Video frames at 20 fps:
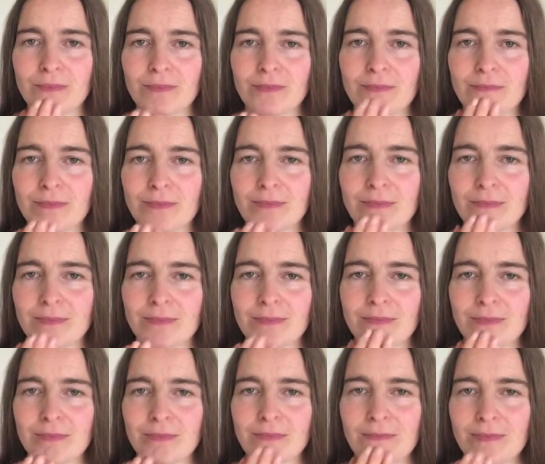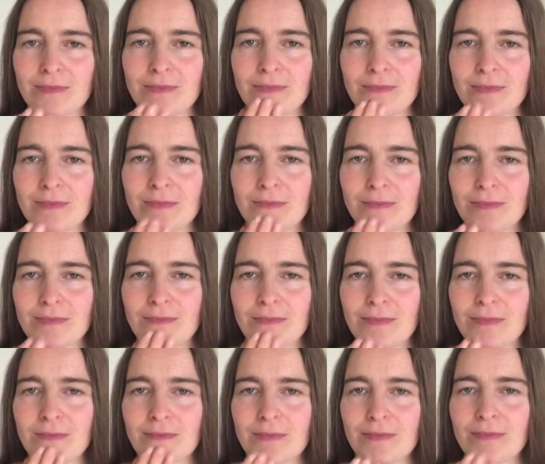
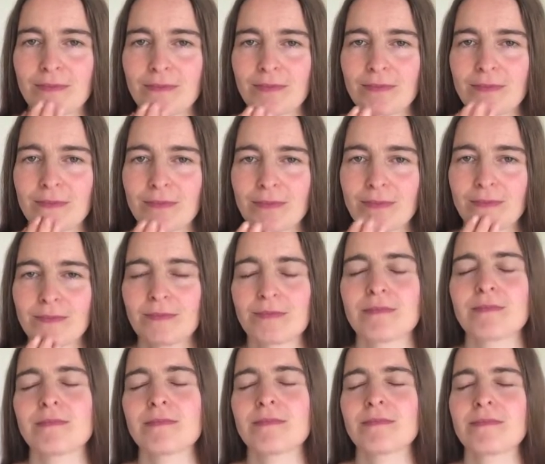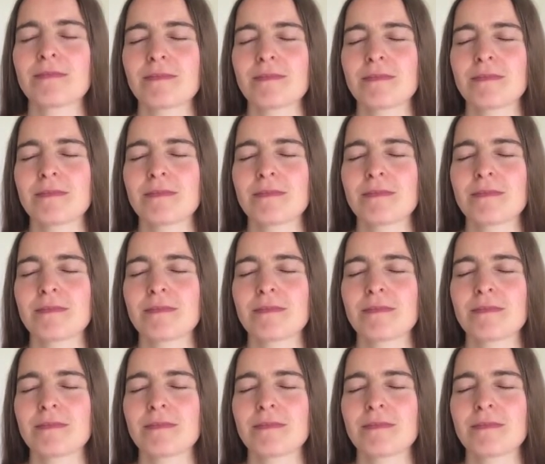(silence)